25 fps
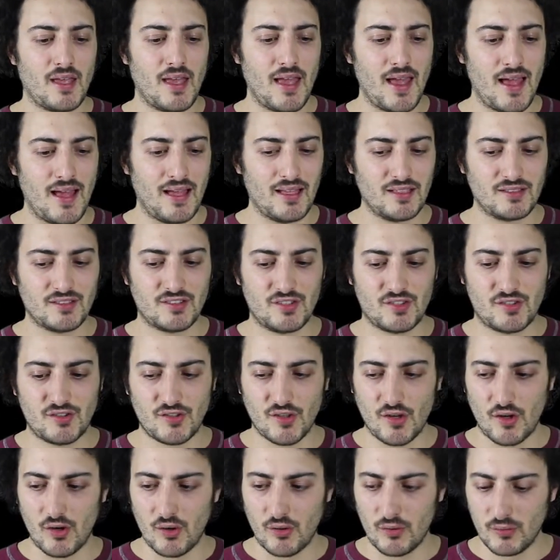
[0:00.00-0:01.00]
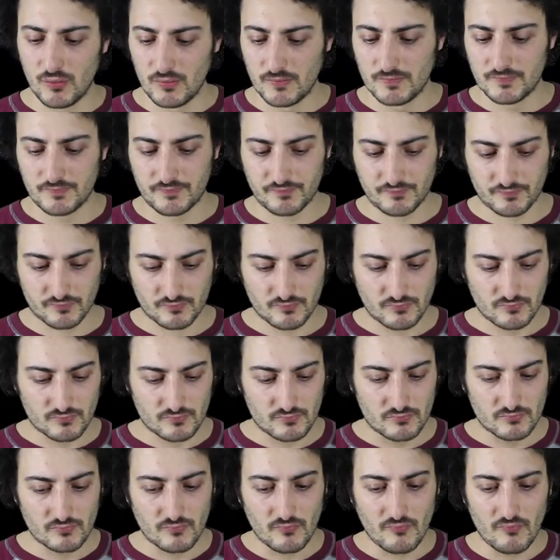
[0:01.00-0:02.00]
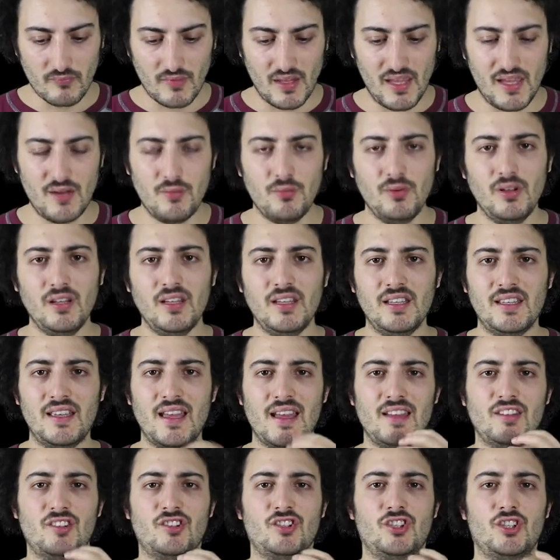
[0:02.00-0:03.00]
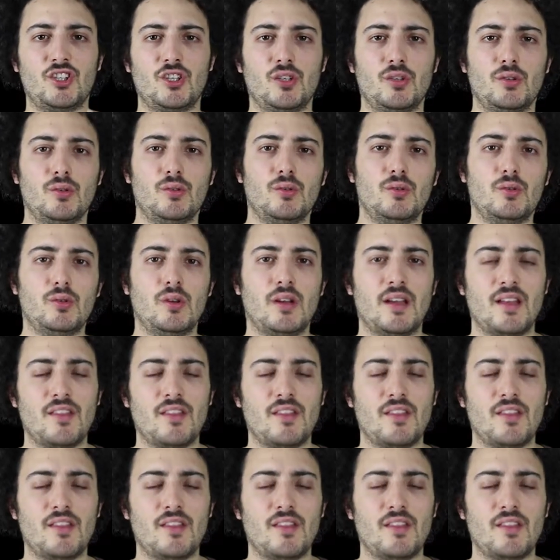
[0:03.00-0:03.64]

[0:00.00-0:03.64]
And so it really gets you